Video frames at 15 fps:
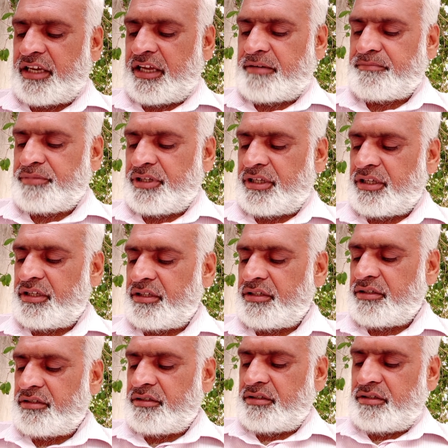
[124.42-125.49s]
can be
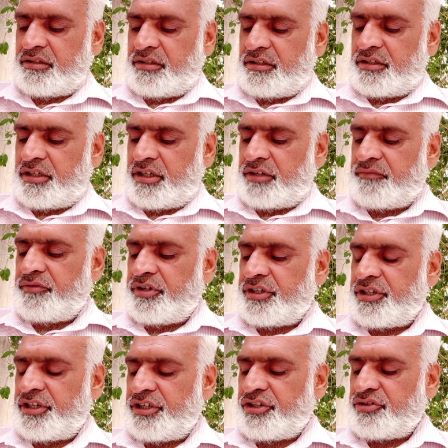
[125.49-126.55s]

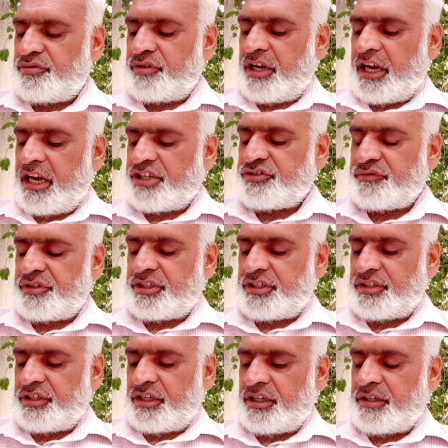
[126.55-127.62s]
converted into cash within
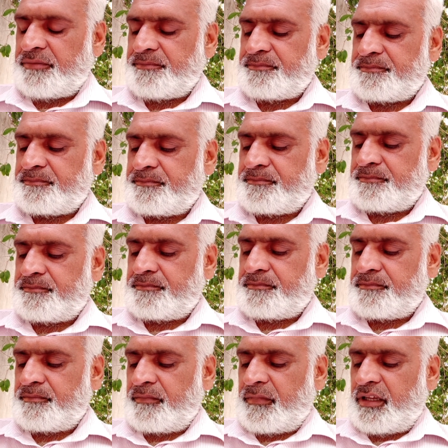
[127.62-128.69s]
a year.
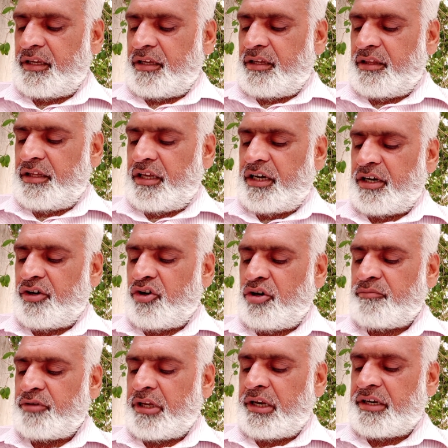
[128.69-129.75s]
They are
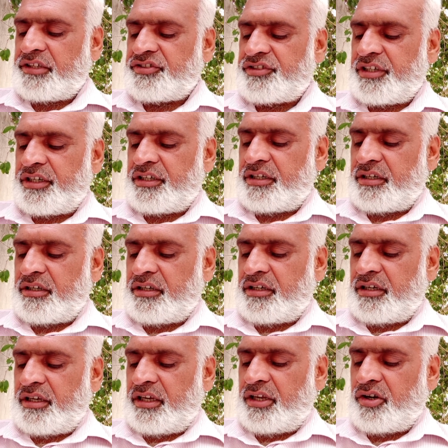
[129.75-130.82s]
normally listed
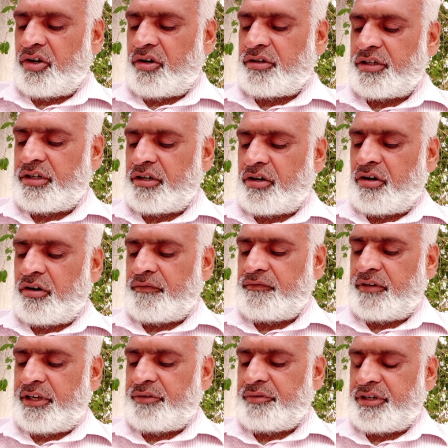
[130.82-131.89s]
in order of
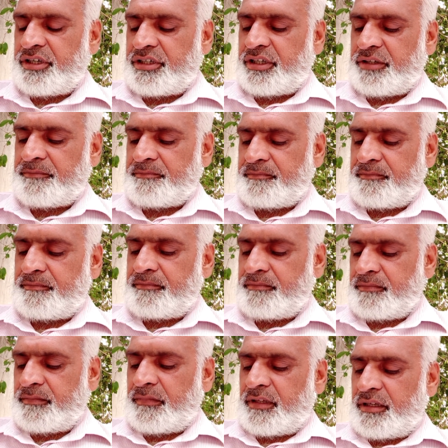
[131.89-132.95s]
liquidity.
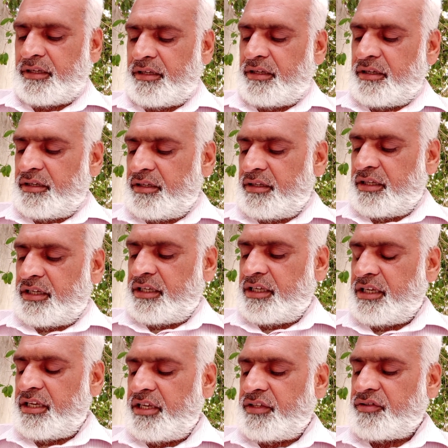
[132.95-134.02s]
The
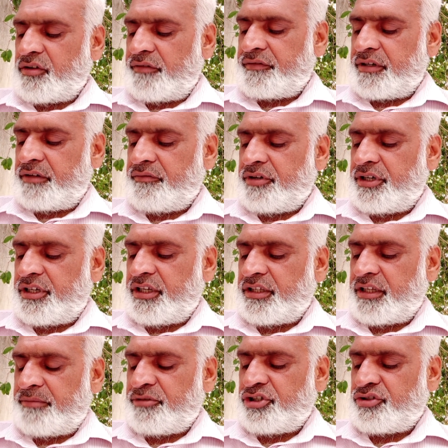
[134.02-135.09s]
ease of converting
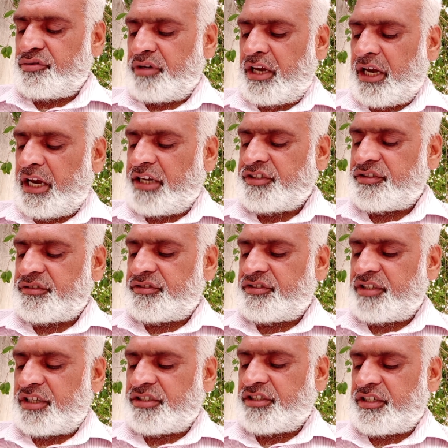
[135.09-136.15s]
them into cash,
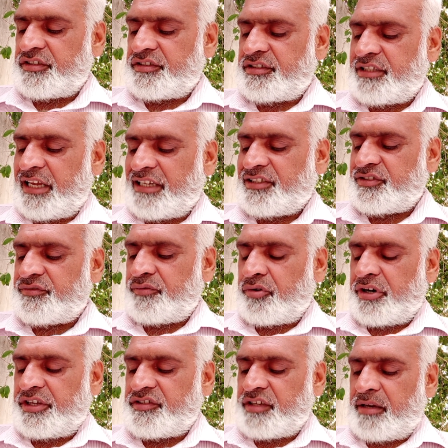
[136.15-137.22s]
such as debts,
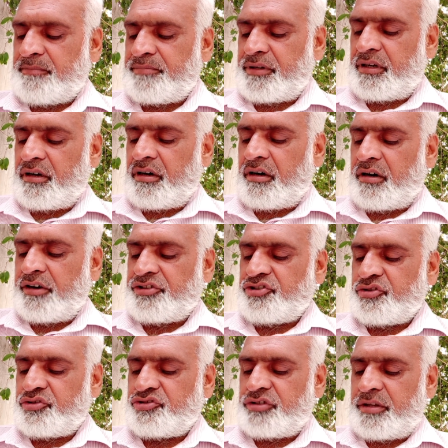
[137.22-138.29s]
for example, are
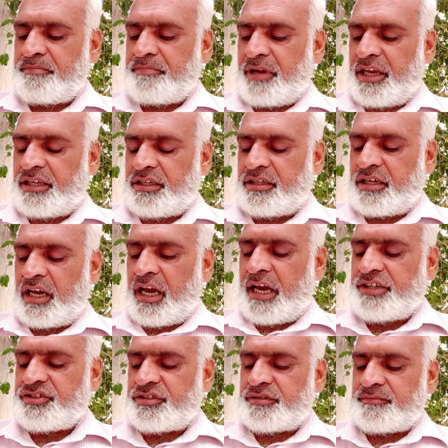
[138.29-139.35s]
usually paid in
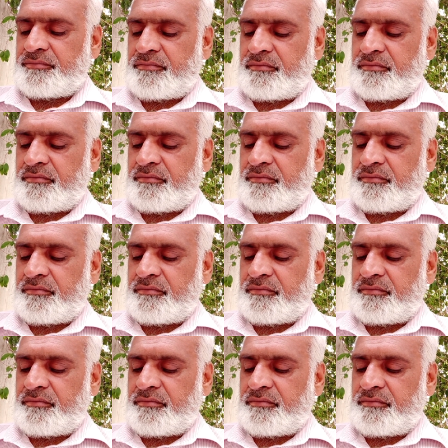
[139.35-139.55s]
cash,